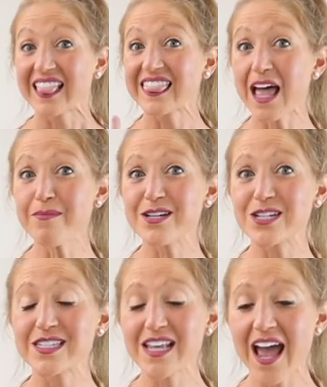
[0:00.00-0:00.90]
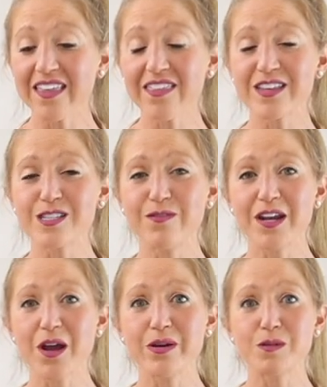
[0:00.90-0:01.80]
Let me just say that this
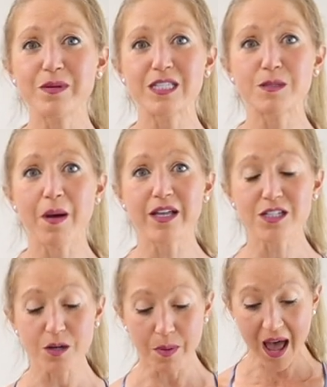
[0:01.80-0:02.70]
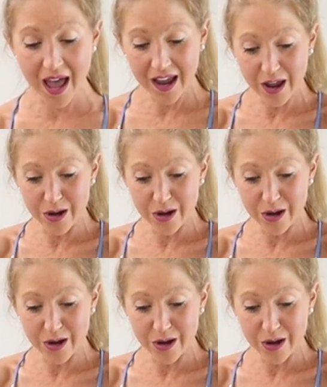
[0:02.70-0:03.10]
video has been sponsored by